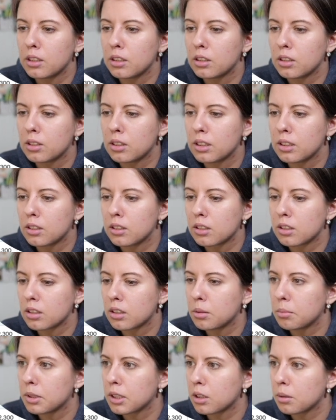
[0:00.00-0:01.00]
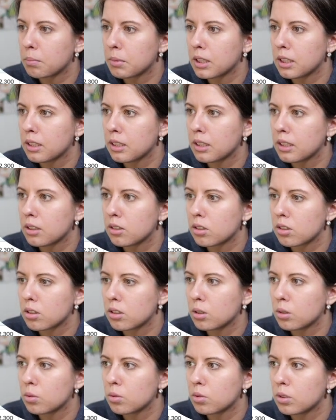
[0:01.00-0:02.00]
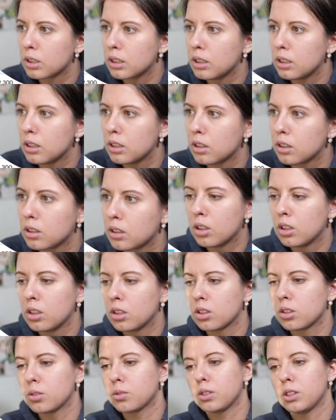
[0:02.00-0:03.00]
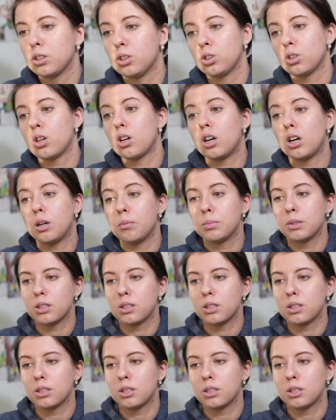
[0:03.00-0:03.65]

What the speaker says: Okay, this is coming up again. Snowflake jobs.